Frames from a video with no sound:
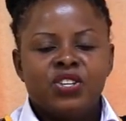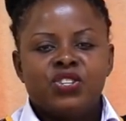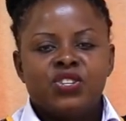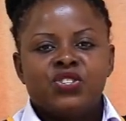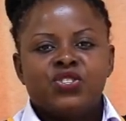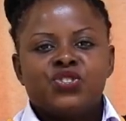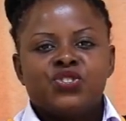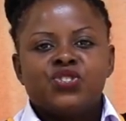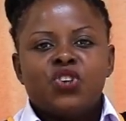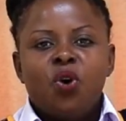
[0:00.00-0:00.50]

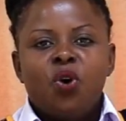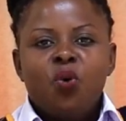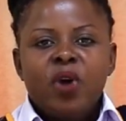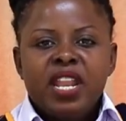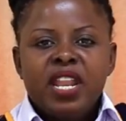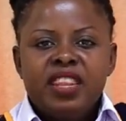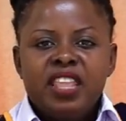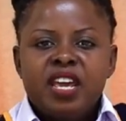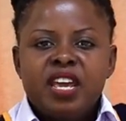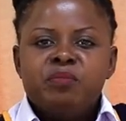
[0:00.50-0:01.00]
So
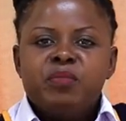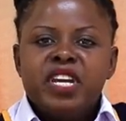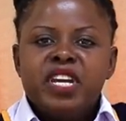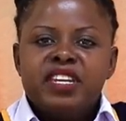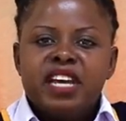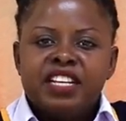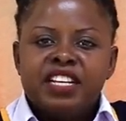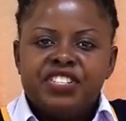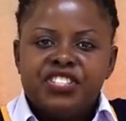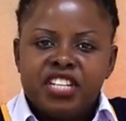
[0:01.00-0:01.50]
when they made
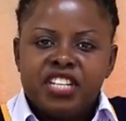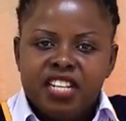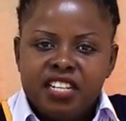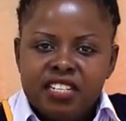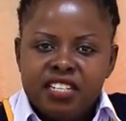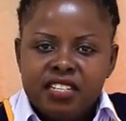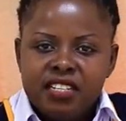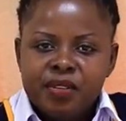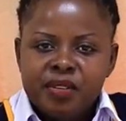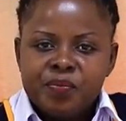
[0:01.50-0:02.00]
a
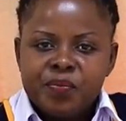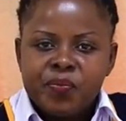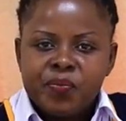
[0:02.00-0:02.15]
jelly,